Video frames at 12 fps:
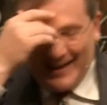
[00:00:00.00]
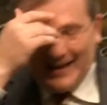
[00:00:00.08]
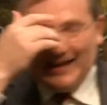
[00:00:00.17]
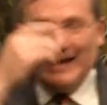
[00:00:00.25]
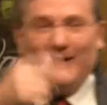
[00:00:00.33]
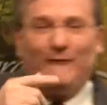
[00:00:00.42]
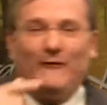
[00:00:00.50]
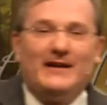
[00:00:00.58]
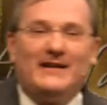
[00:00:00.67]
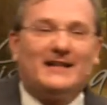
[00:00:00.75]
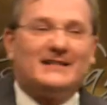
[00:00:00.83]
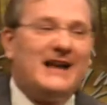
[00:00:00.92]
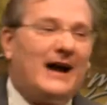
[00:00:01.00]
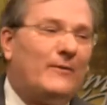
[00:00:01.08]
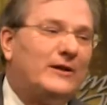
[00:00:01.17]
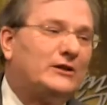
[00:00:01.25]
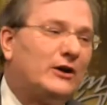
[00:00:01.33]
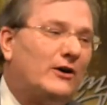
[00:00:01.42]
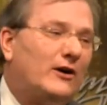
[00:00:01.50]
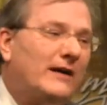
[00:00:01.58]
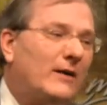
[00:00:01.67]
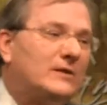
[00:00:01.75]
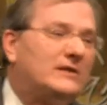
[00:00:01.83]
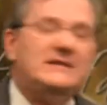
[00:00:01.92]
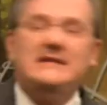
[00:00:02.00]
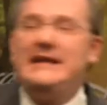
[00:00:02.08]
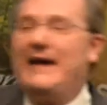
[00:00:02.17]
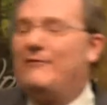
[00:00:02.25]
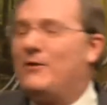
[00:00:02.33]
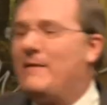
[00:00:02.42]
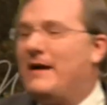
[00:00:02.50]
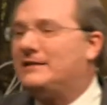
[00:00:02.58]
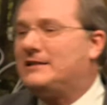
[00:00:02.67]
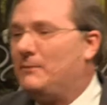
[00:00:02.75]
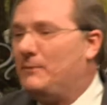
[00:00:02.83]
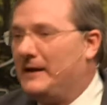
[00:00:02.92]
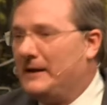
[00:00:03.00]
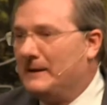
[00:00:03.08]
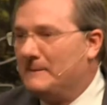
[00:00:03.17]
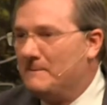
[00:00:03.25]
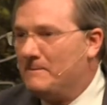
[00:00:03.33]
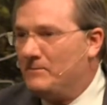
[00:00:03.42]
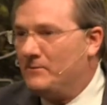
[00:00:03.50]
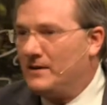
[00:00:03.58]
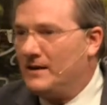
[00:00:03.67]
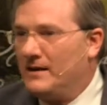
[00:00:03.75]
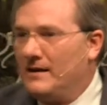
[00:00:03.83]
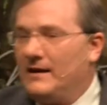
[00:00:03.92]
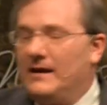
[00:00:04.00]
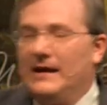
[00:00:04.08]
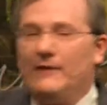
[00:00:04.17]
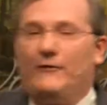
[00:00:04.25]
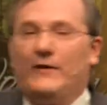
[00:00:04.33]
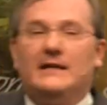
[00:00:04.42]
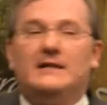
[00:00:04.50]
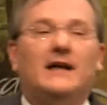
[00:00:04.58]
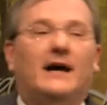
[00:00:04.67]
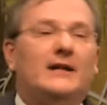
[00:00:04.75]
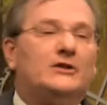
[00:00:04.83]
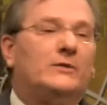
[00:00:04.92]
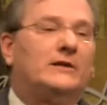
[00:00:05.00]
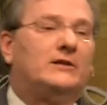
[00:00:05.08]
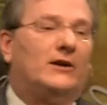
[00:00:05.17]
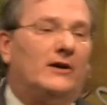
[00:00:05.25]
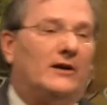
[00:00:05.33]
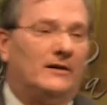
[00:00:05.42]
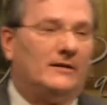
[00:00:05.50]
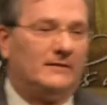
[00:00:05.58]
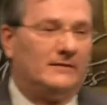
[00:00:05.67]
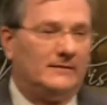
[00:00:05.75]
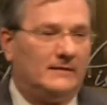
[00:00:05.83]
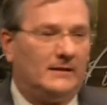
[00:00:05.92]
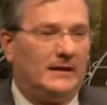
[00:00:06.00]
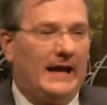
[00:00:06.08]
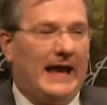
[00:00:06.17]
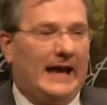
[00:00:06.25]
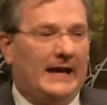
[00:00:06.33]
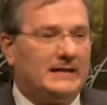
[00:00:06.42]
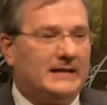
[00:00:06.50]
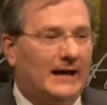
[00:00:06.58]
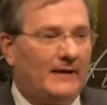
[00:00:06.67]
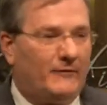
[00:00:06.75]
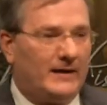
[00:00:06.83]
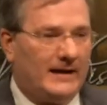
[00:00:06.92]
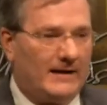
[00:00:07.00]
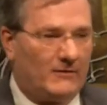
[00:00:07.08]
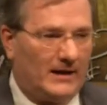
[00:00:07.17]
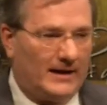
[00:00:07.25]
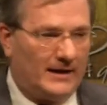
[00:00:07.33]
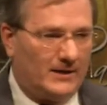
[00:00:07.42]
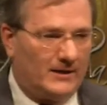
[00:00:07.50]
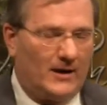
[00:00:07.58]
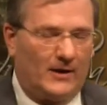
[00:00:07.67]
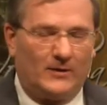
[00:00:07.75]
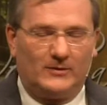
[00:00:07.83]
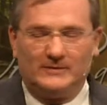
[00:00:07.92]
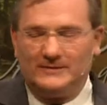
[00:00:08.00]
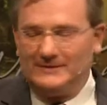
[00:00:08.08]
If it does not return, it was never meant to be. If it does return, handcuff it and never let it, no.